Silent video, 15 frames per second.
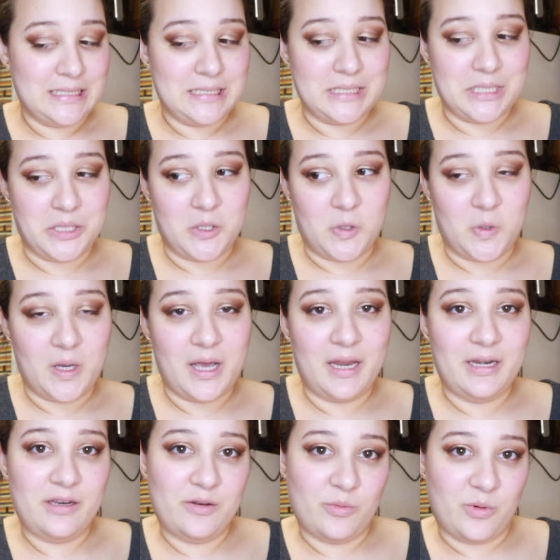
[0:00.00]
So I
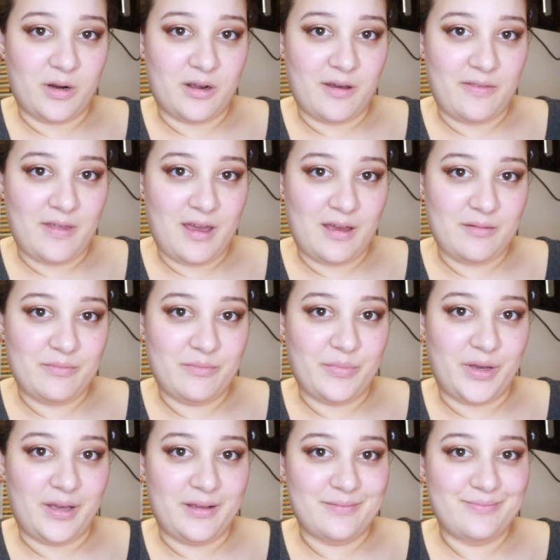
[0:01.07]
need to work on that.
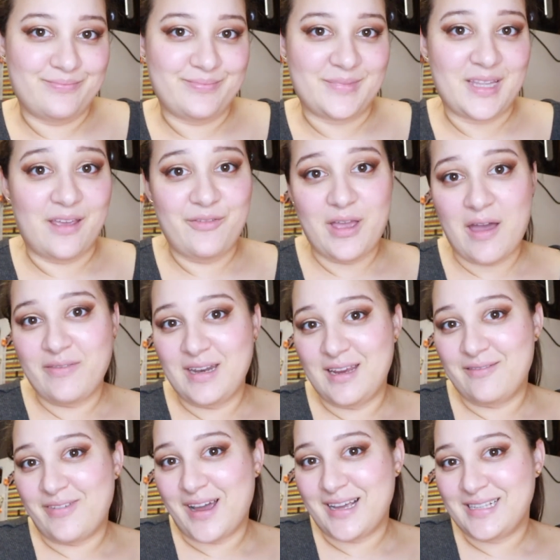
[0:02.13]
But if you have any
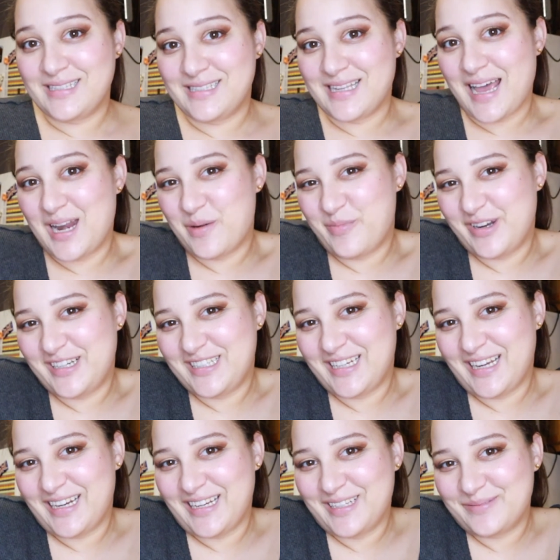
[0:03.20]
advice, I'd
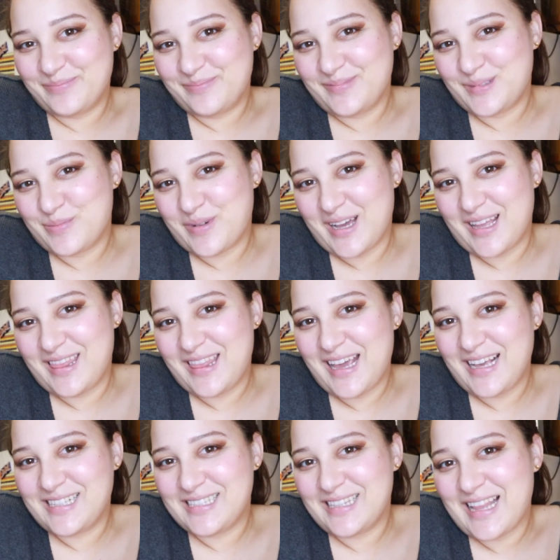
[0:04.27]
appreciate it. But
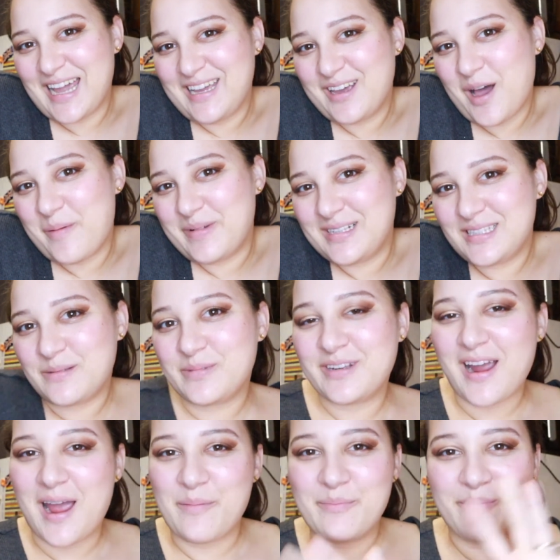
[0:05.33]
thanks, like, comment,
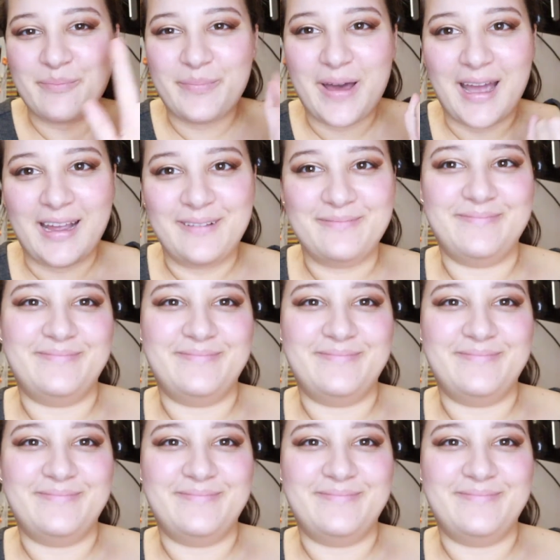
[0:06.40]
subscribe. Bye.